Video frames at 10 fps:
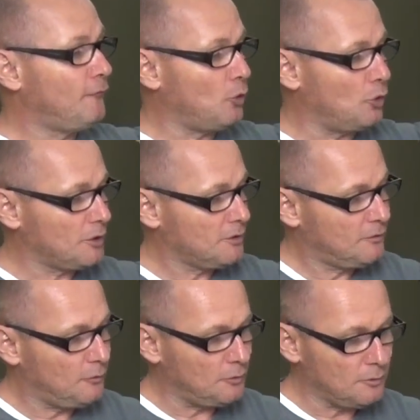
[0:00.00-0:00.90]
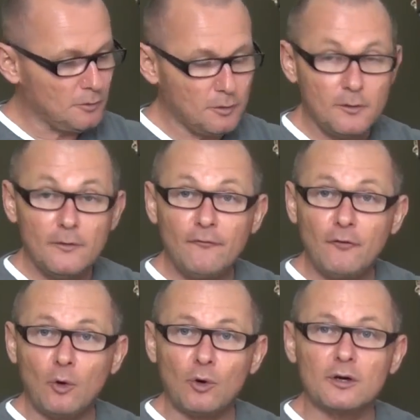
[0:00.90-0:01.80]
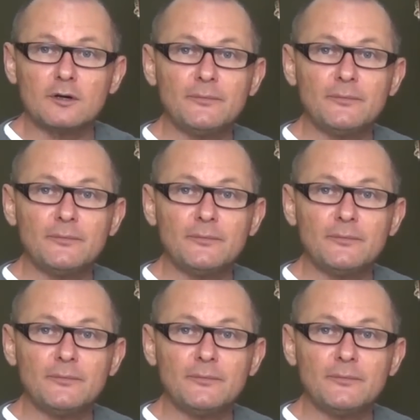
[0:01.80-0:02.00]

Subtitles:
4, 2, 4